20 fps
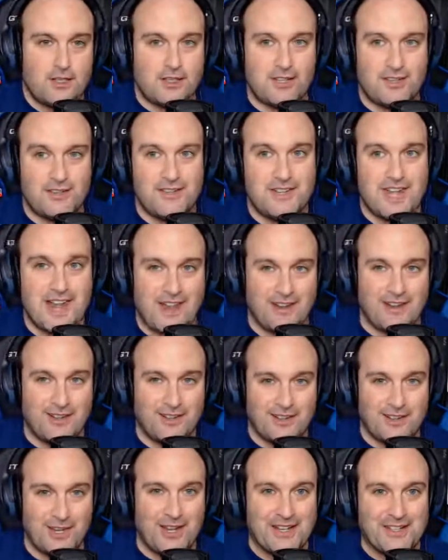not
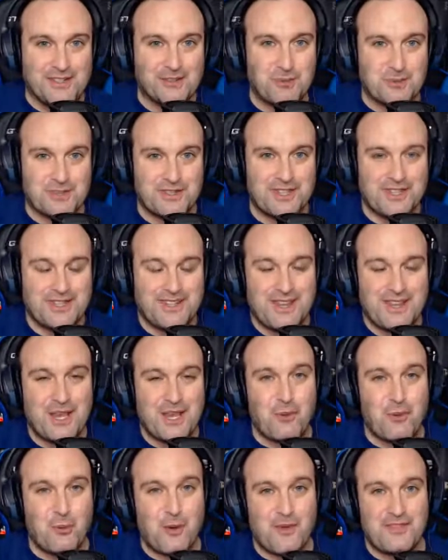aligned with
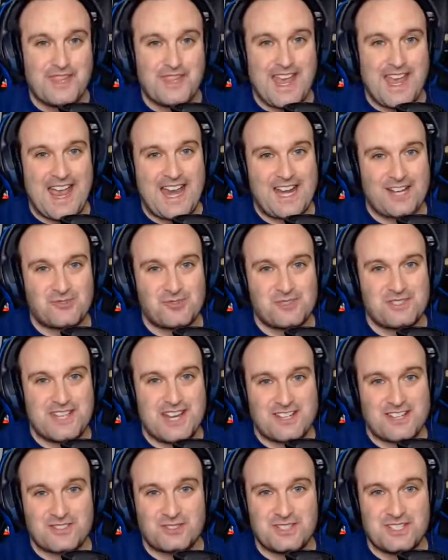what the actress
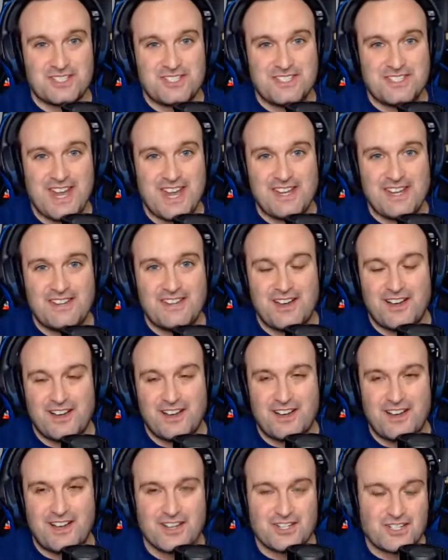actually said.
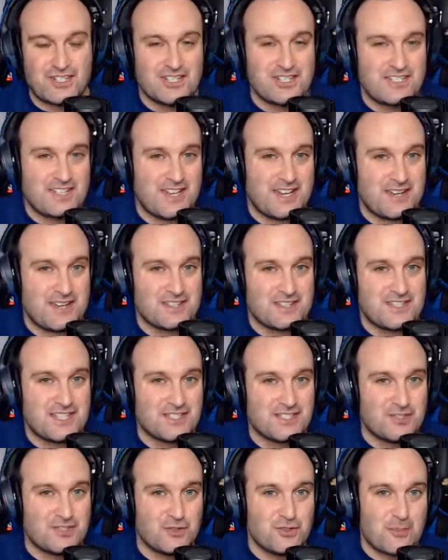She said
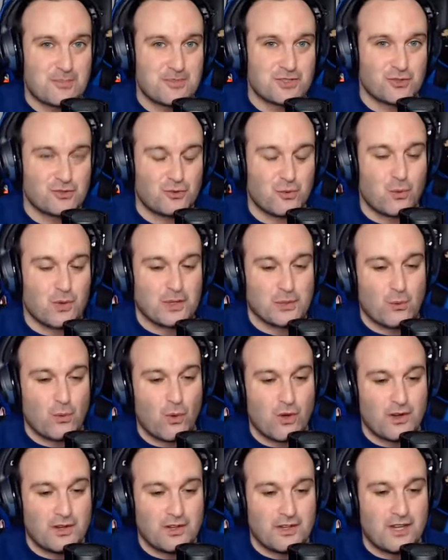season 2, episode
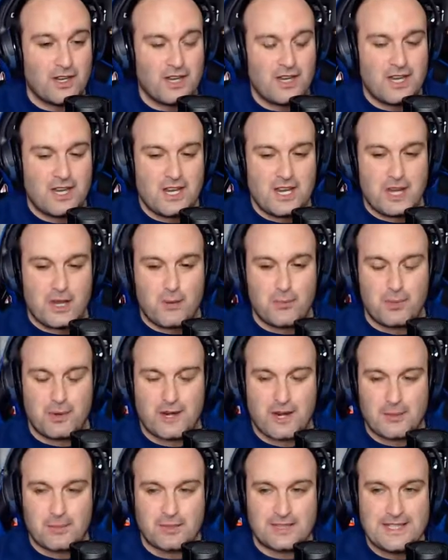21. But
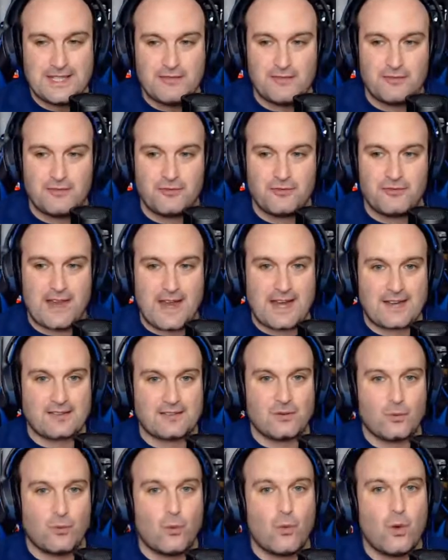I believe, in
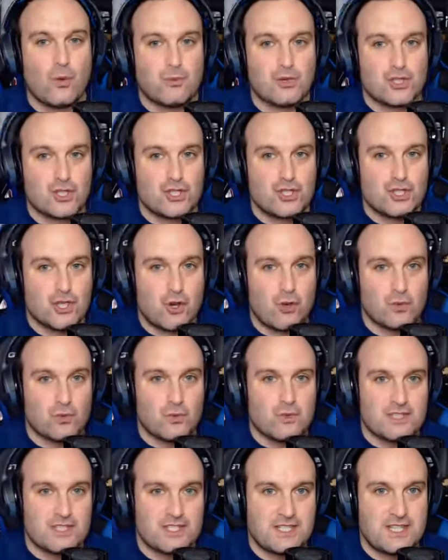fact, what was shown
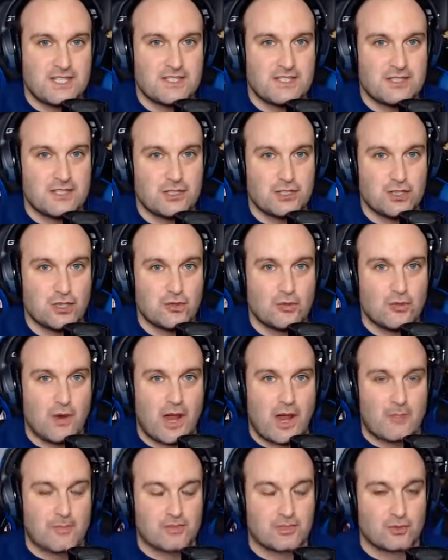was season 2,
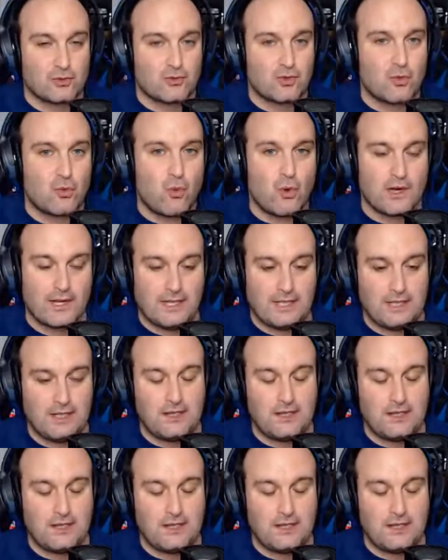episode 20.